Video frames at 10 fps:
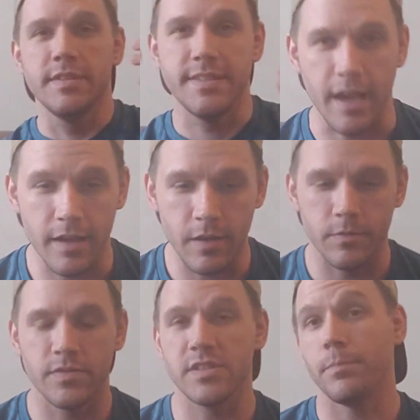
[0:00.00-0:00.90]

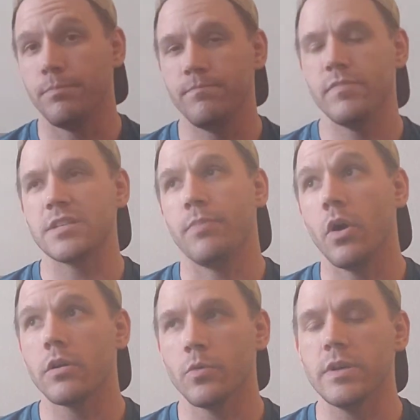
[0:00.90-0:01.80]
that's
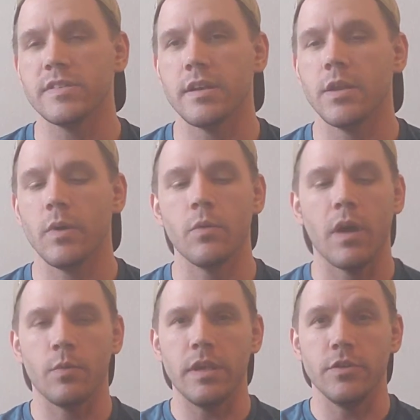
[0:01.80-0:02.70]
part of the reason anyway,
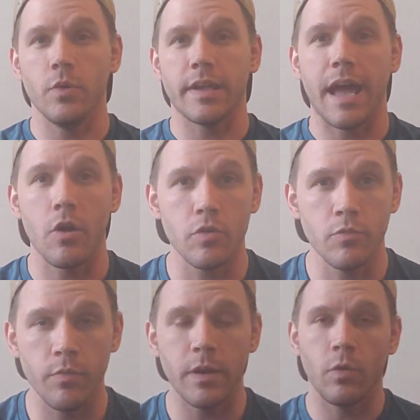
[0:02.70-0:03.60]
why we do a counter
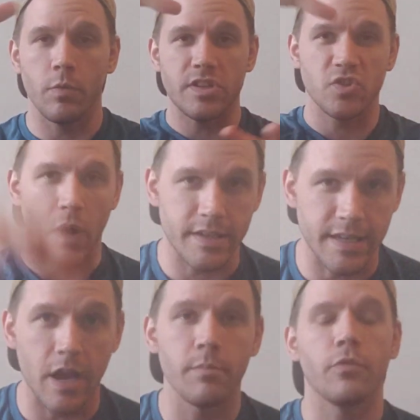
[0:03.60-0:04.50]
movement where we squat
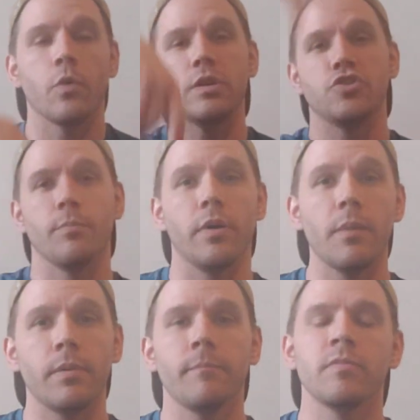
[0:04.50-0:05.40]
down before we jump
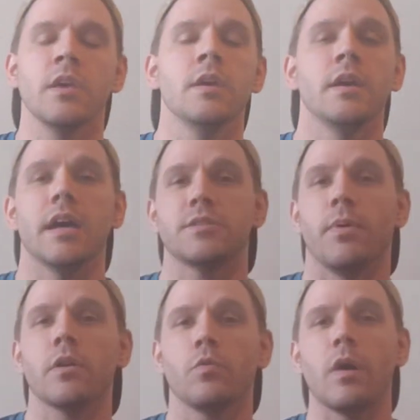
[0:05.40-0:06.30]
up. That's
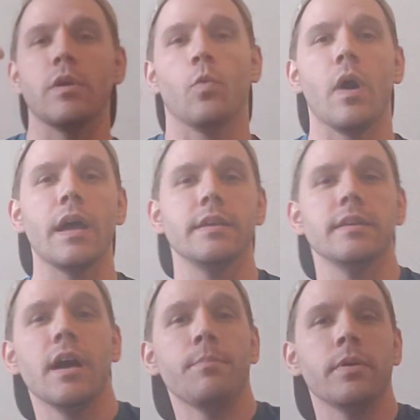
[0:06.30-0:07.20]
part of why we wind
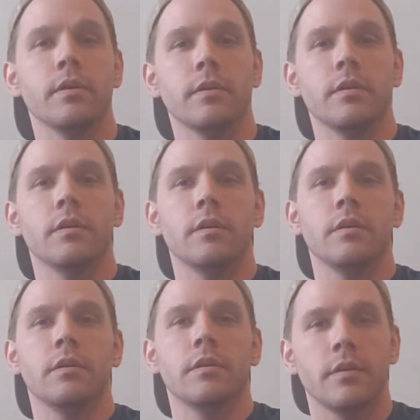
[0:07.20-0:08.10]
up
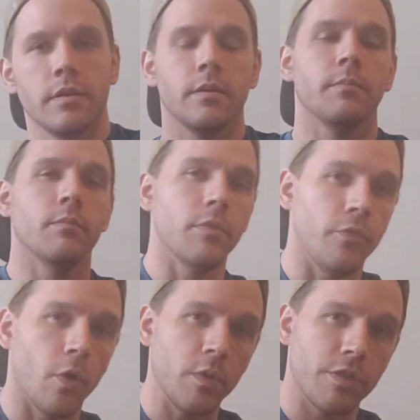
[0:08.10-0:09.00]

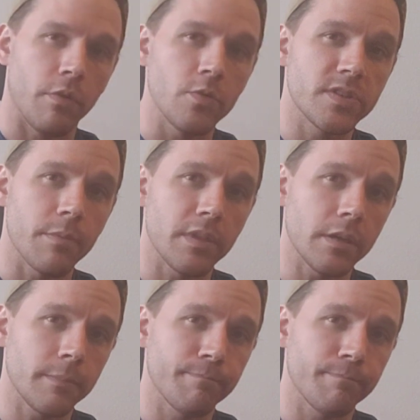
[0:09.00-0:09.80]
before we throw something.